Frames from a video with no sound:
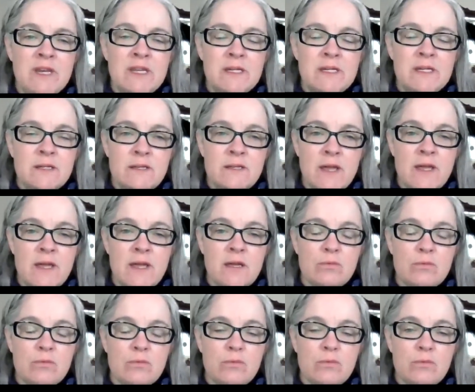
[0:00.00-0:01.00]
did they
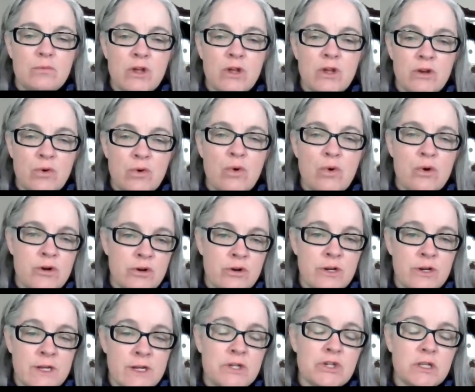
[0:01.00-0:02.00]
order
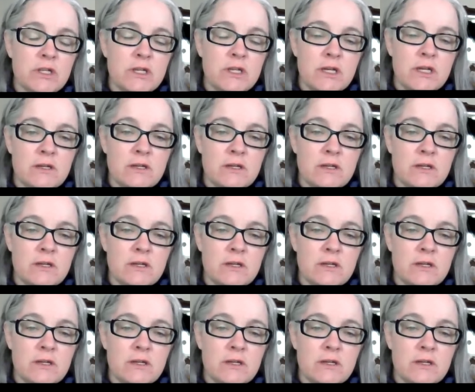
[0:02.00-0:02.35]
initially?